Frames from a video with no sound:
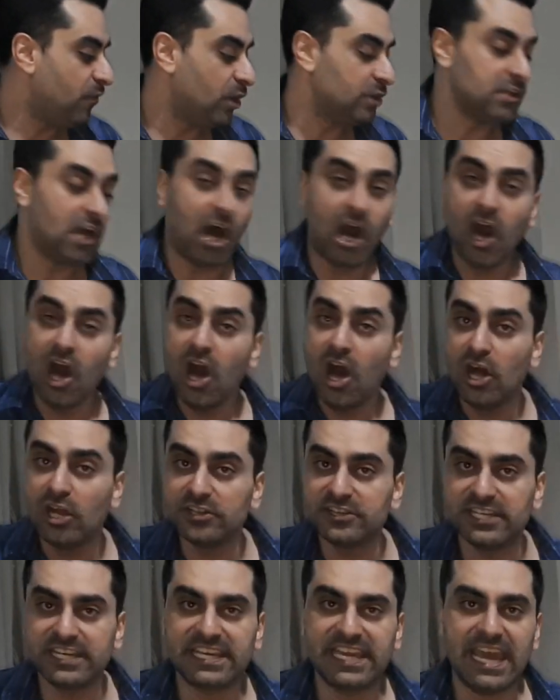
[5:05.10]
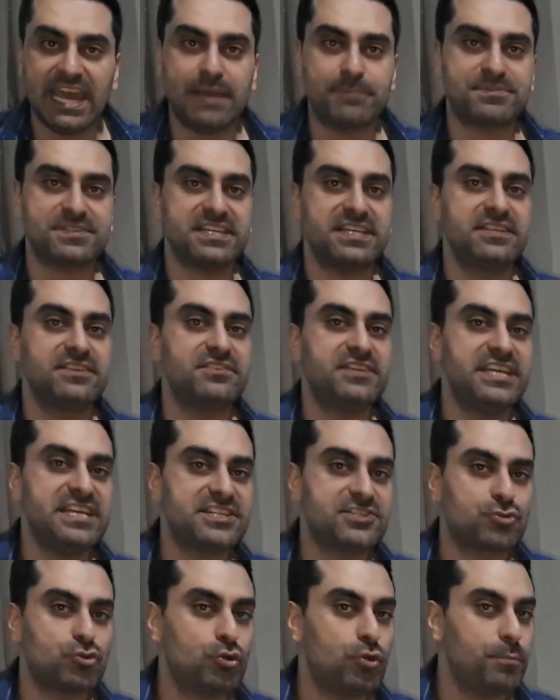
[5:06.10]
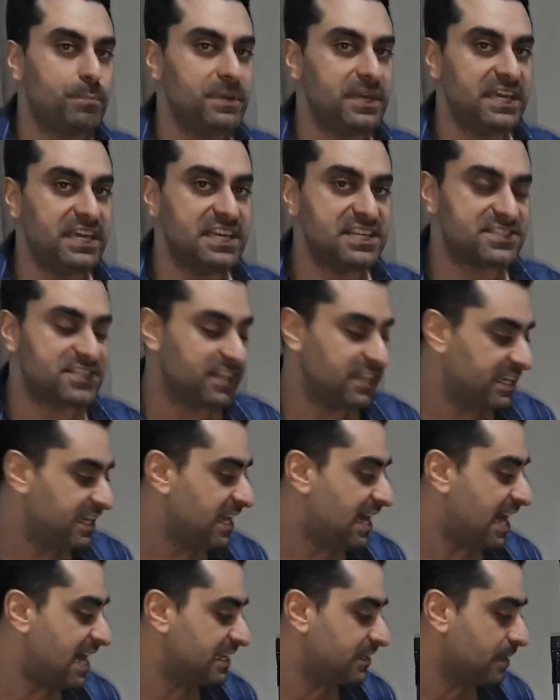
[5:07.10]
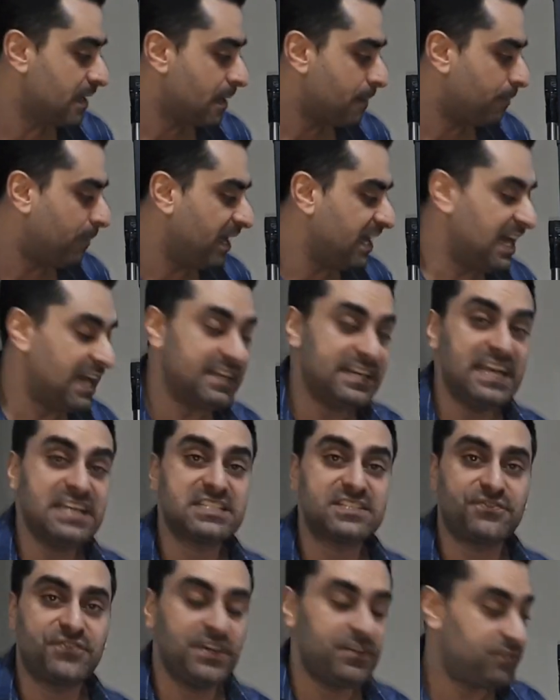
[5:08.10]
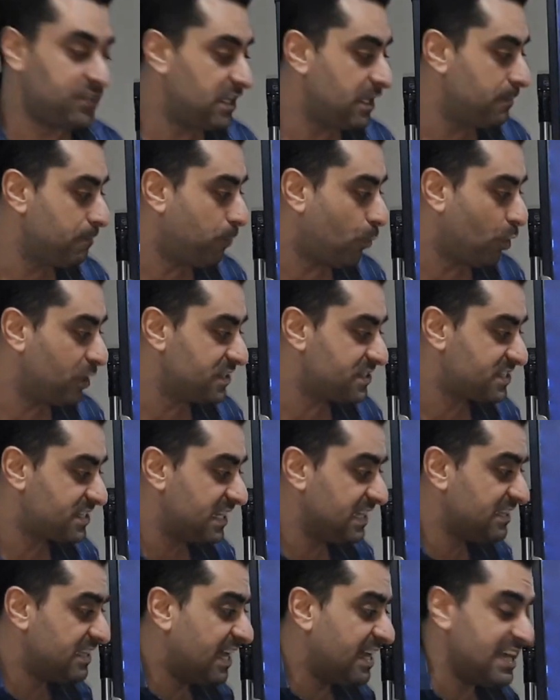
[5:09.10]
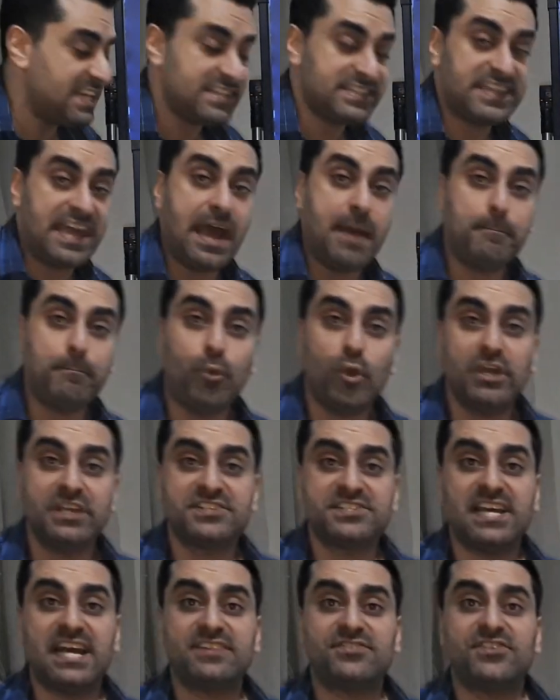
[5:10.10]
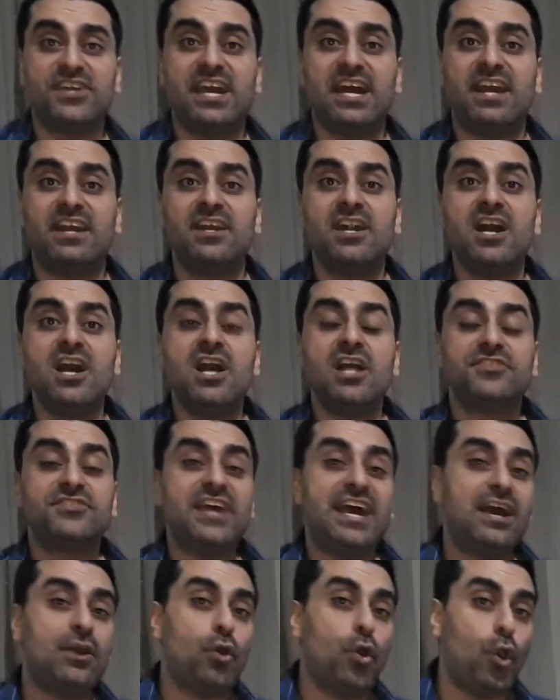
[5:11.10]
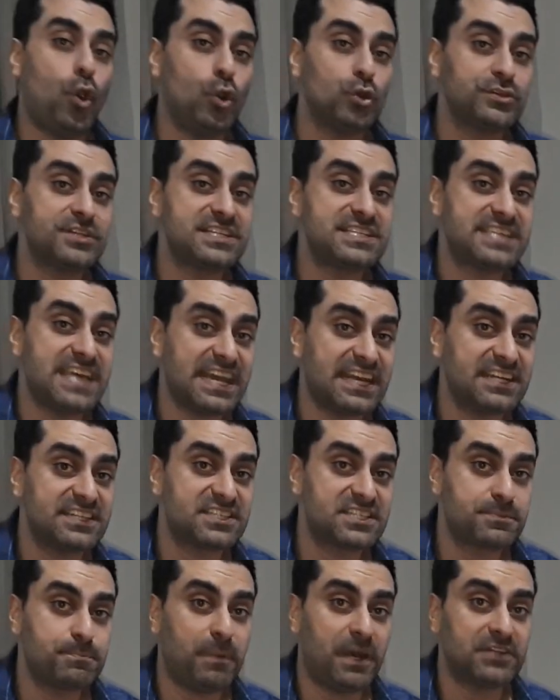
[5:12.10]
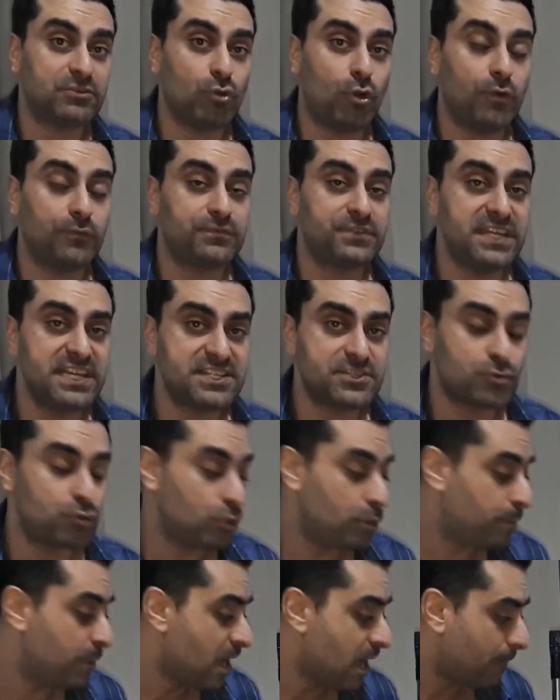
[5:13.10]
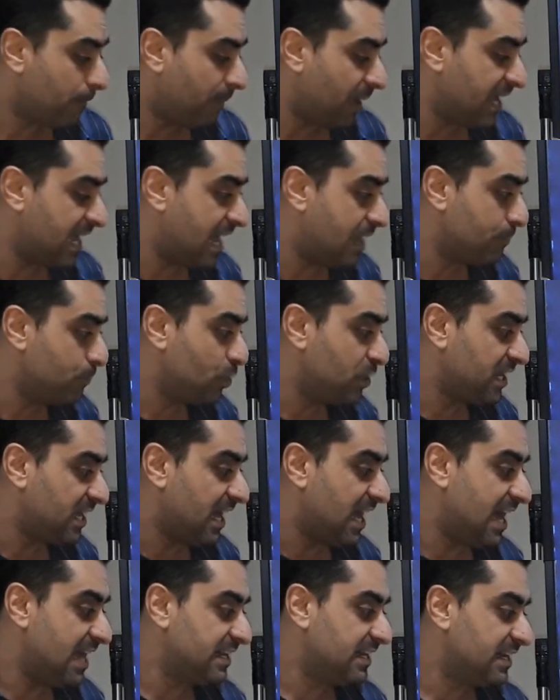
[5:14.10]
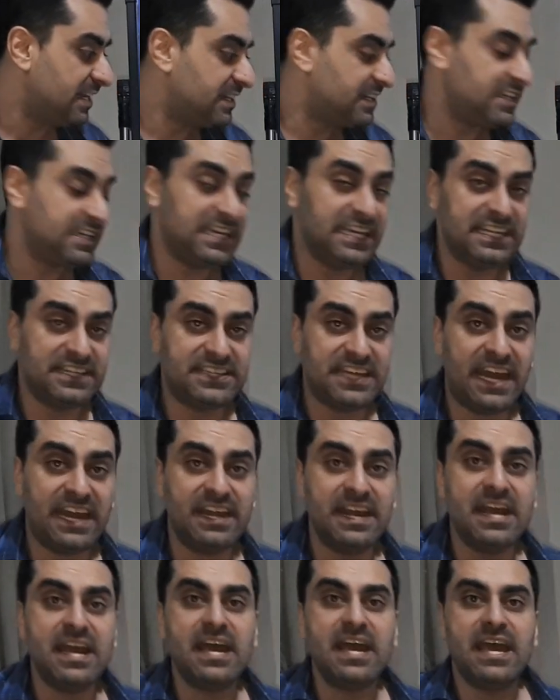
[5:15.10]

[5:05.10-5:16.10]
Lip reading: won all the games in this group easily. And Bayern has 15 points. Inter has 10 points. And they are on the second spot of this group. Bayern Munich and Inter